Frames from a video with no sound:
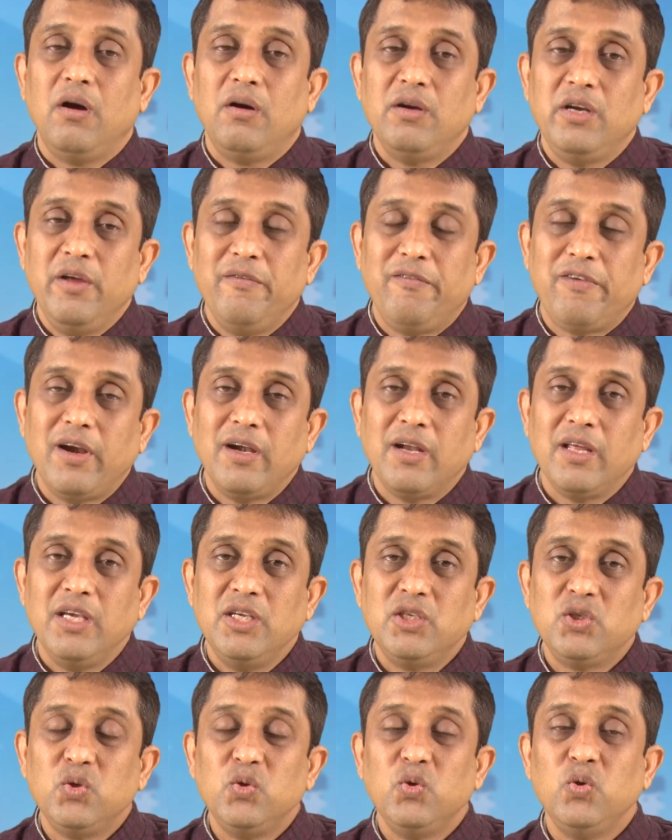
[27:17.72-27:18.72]
different
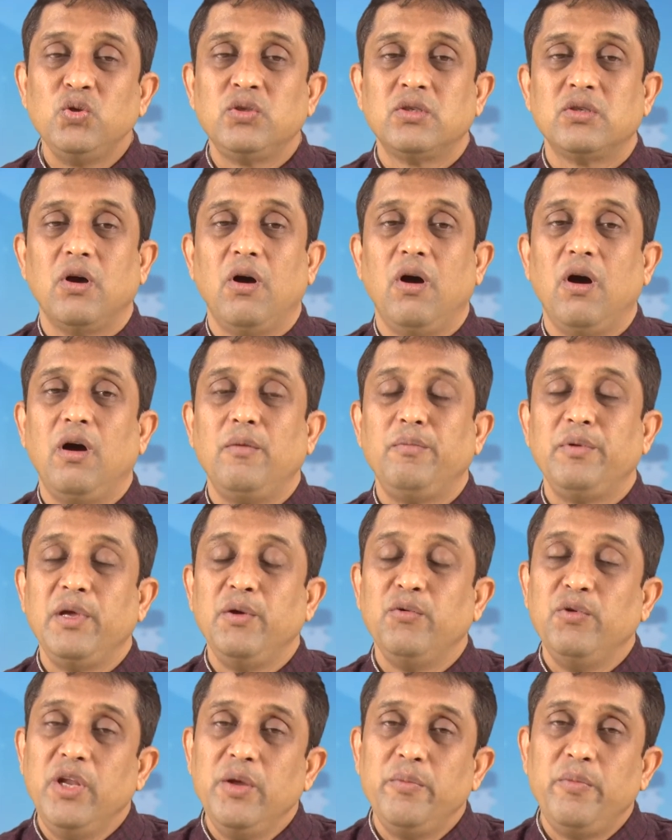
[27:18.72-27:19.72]
issues of
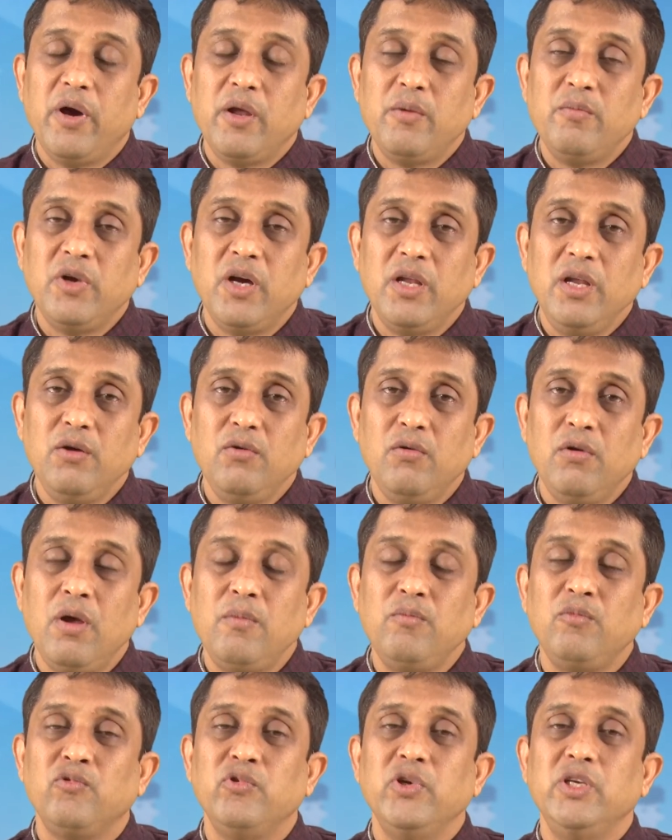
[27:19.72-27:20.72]
uniform
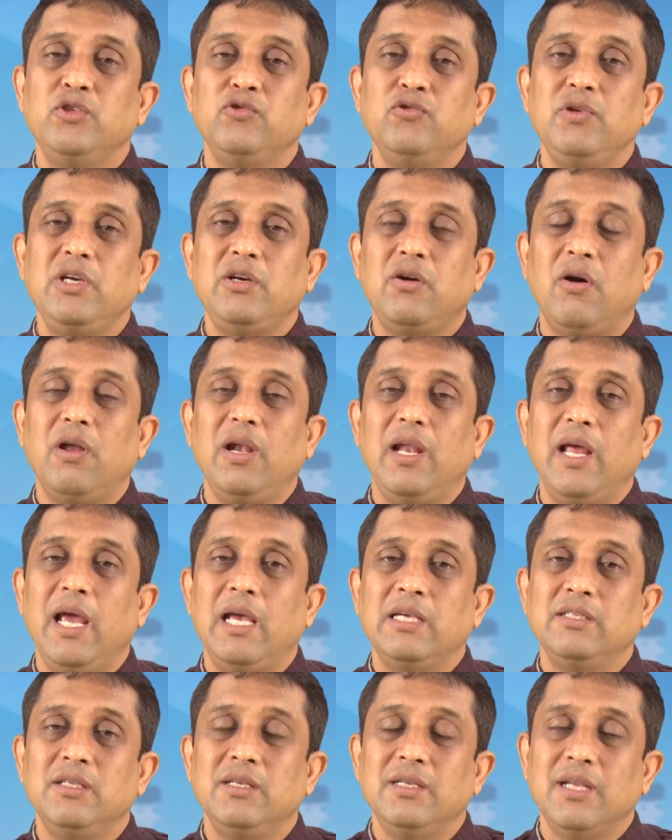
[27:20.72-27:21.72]
curriculum, which we call
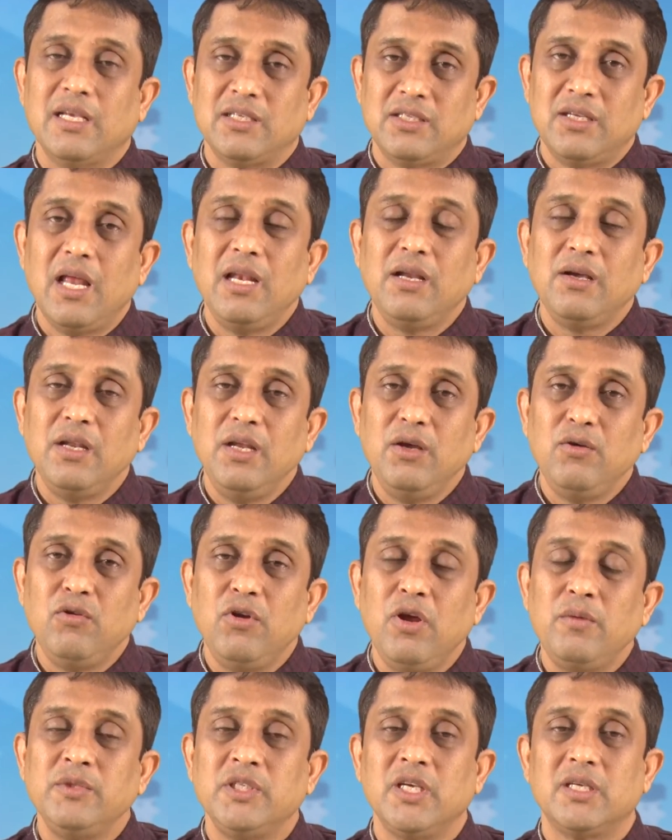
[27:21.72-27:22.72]
as the national
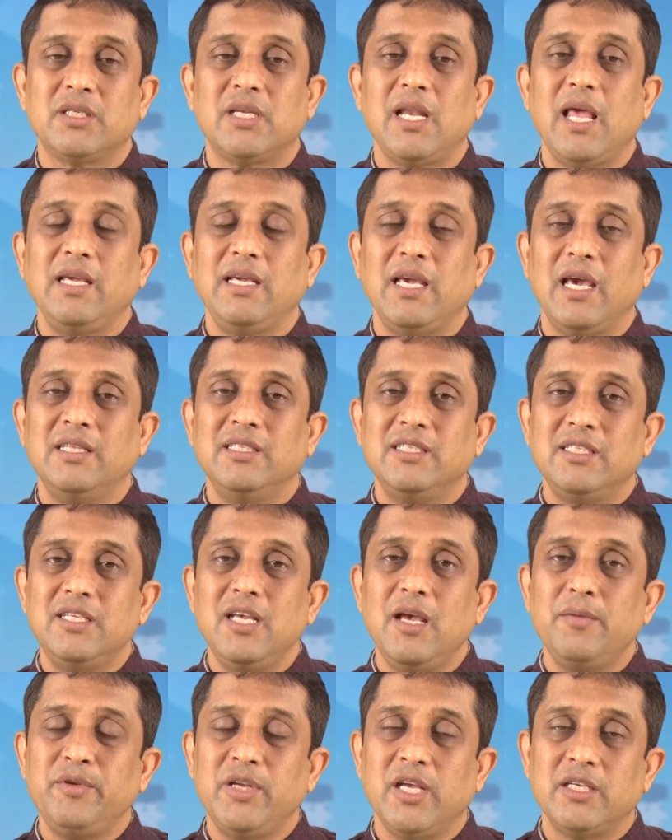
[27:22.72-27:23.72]
curriculum, just like
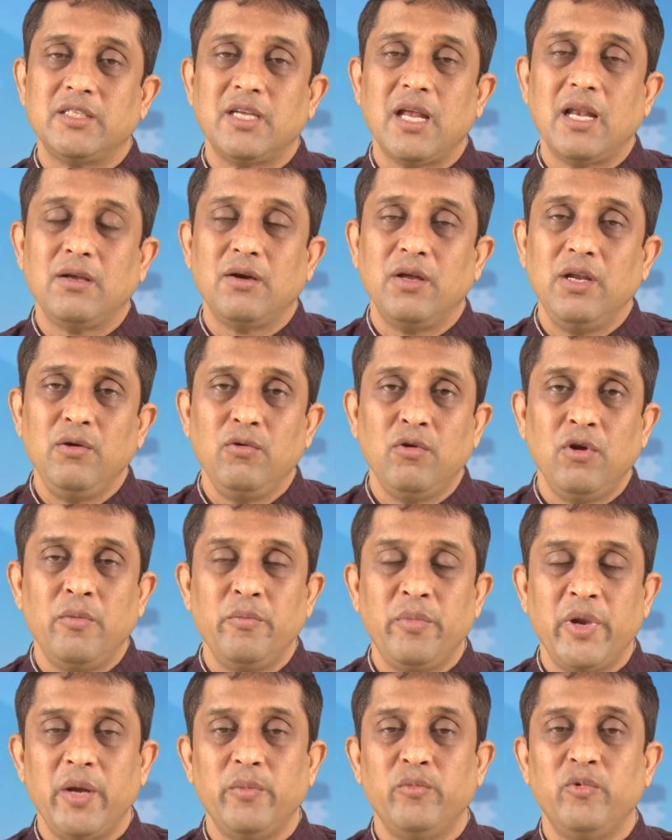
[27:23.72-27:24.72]
NCF, National
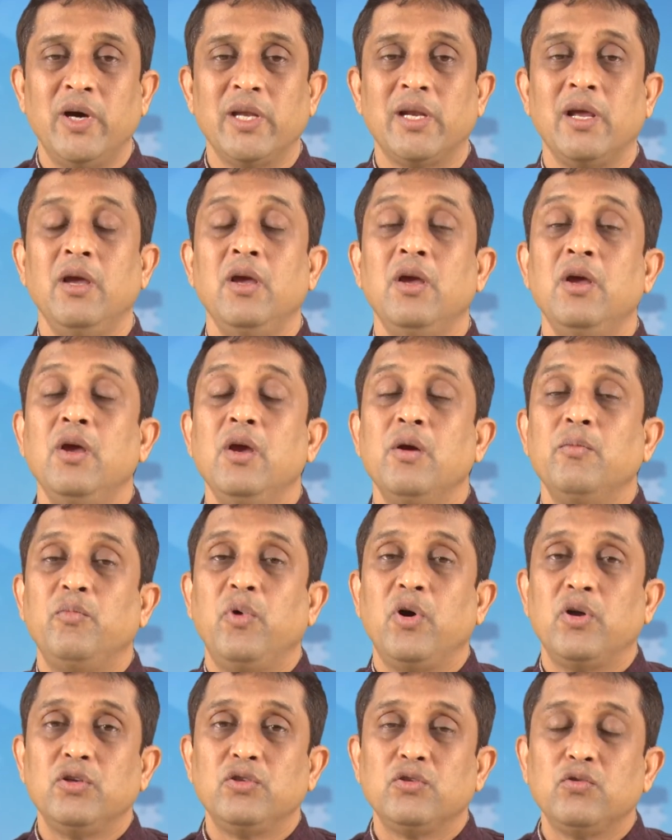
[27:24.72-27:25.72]
Curriculum Framework
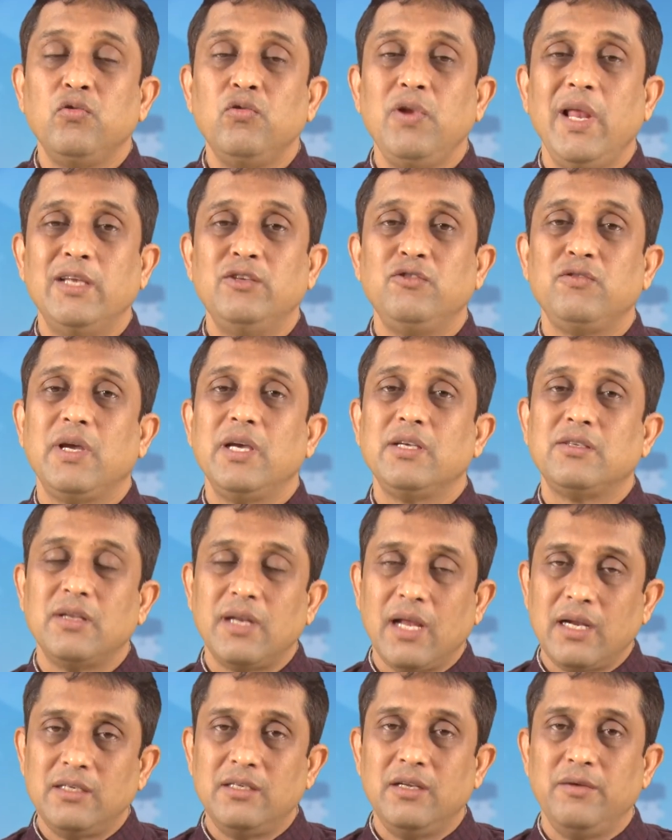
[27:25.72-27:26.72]
for School Education
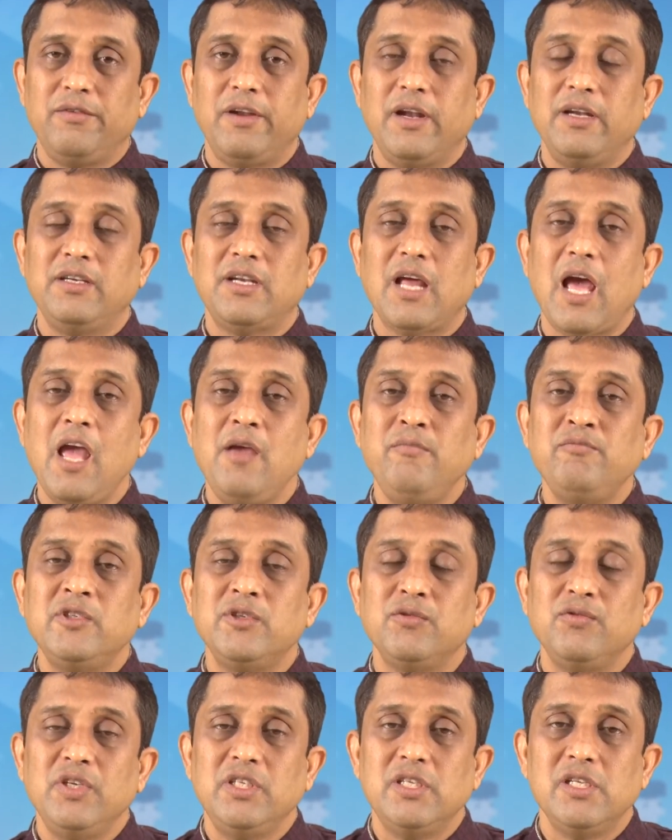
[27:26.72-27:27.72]
at different times,
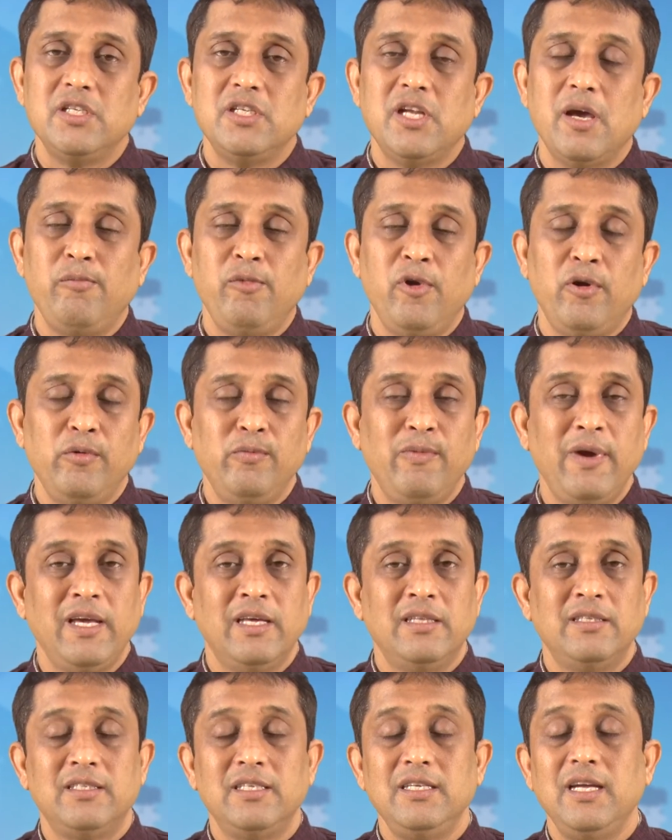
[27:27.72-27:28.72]
which is developed by
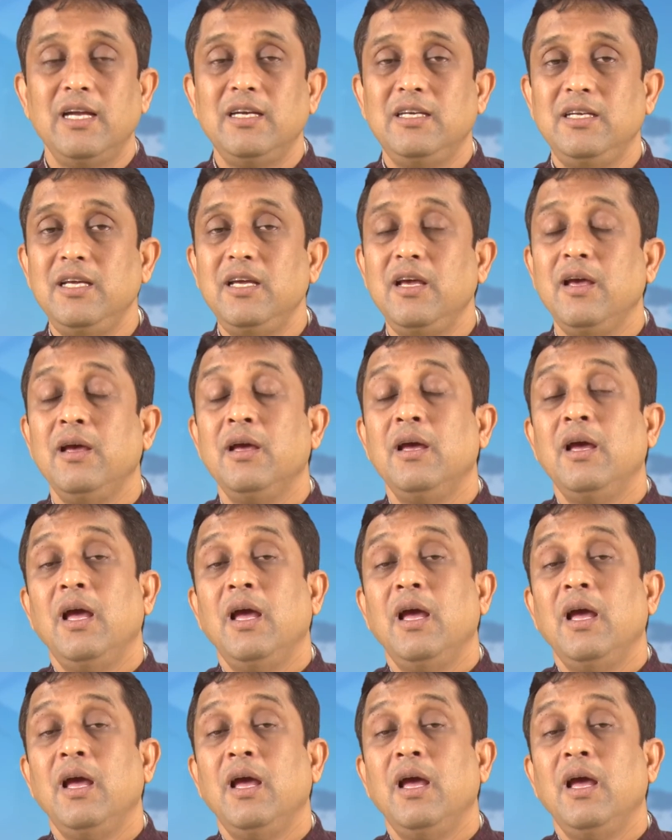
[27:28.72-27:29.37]
NCERT.